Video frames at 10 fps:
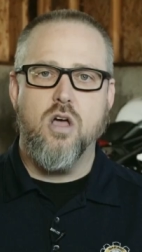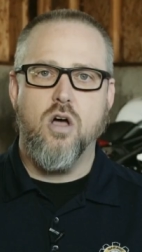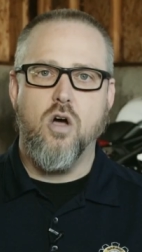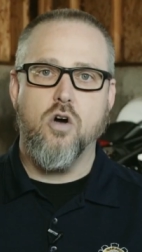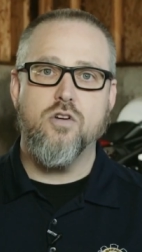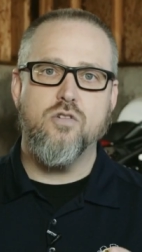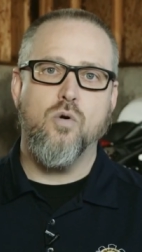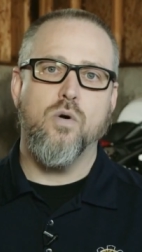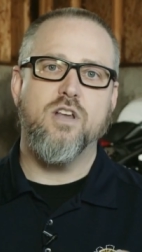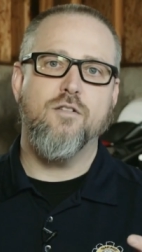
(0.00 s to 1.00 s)
are you
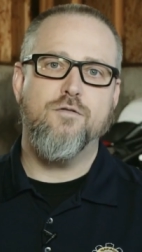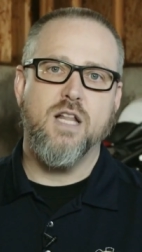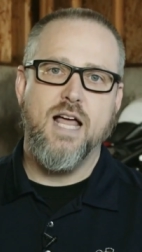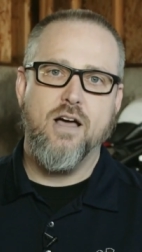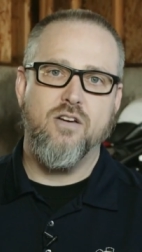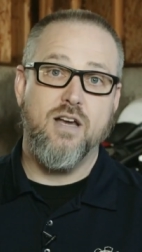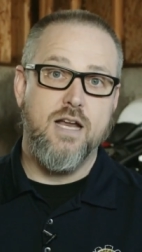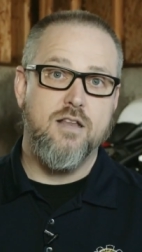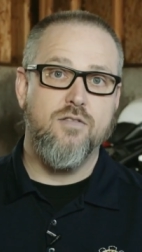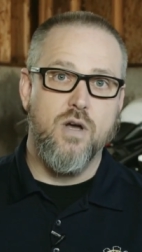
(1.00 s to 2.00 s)
going to fill out an
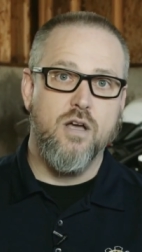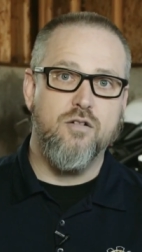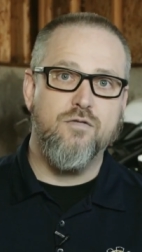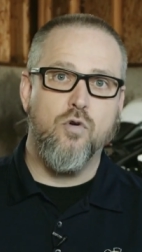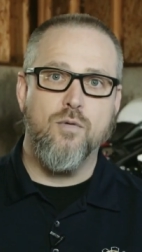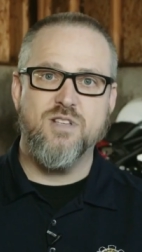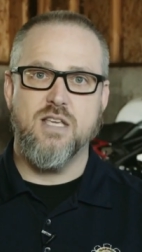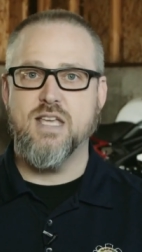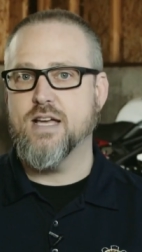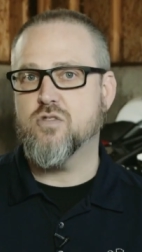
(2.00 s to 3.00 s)
8300 form as a
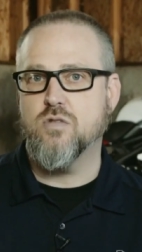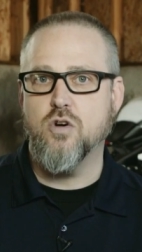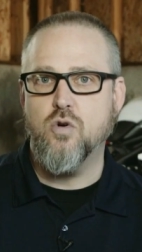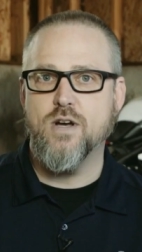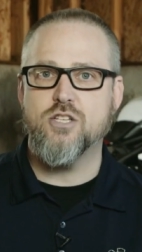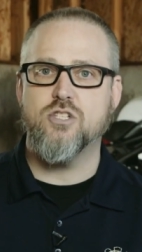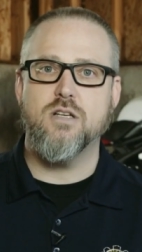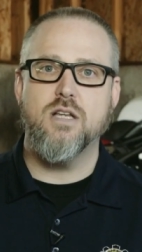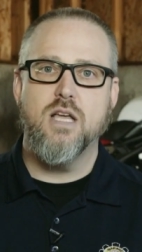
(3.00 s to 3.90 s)
yes or no question?